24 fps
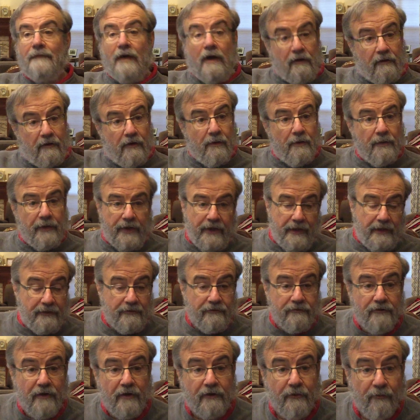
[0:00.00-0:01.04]
Hello again,
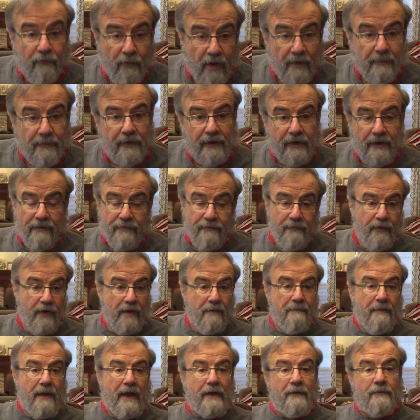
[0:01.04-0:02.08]
it's Dr. Robert Guthrie.
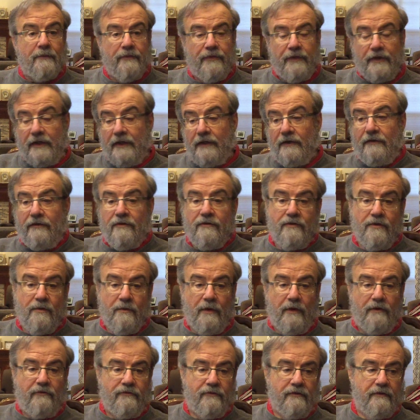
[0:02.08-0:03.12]
I'm back with a
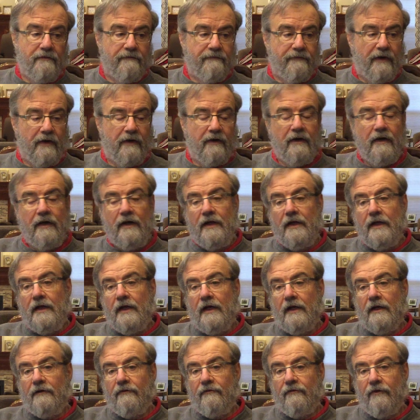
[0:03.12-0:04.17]
continuation of our
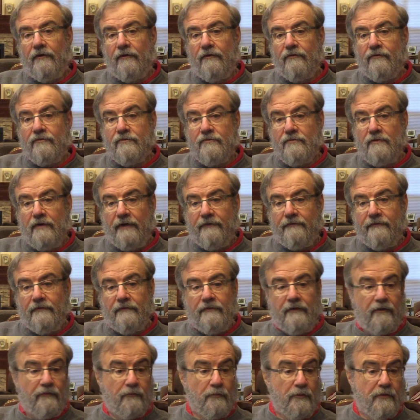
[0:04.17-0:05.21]
Sunday school
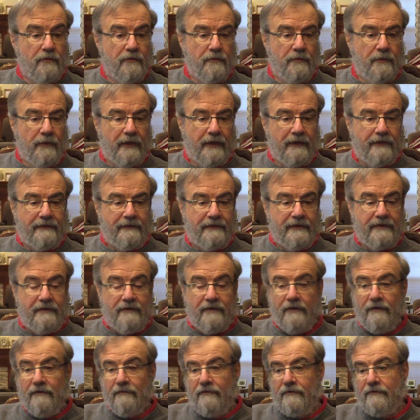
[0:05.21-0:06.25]
lessons as we're doing a
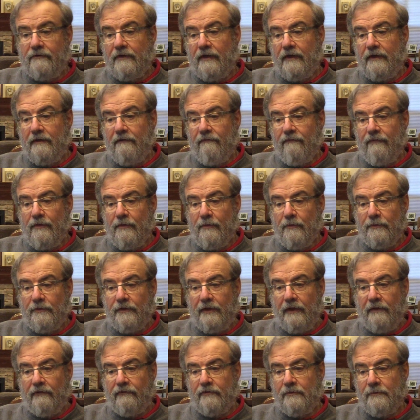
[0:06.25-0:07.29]
detailed study of the Old
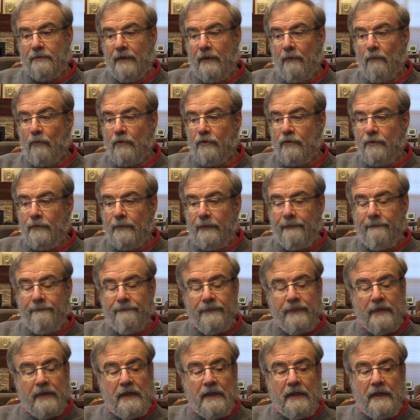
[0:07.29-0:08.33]
Testament. And we're doing
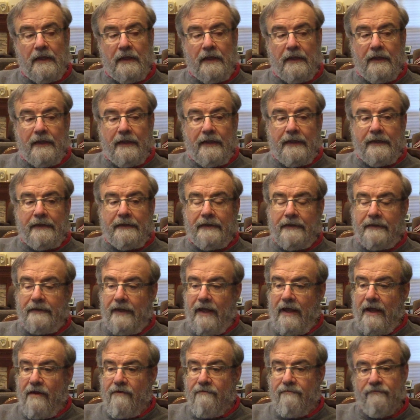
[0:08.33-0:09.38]

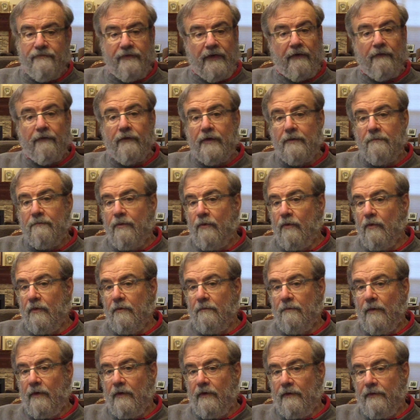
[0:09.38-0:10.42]
today a very
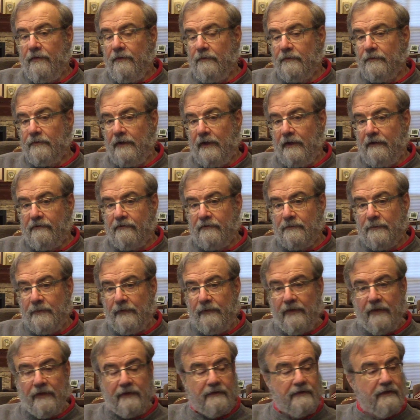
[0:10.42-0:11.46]
important part of the Old
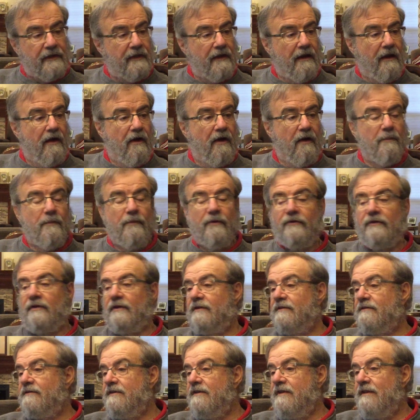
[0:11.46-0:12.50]
Testament that almost
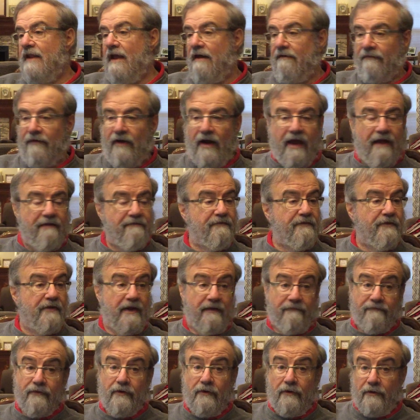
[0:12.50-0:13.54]
I've
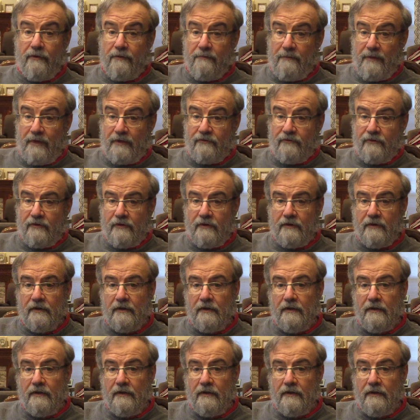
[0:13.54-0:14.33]
never heard it mentioned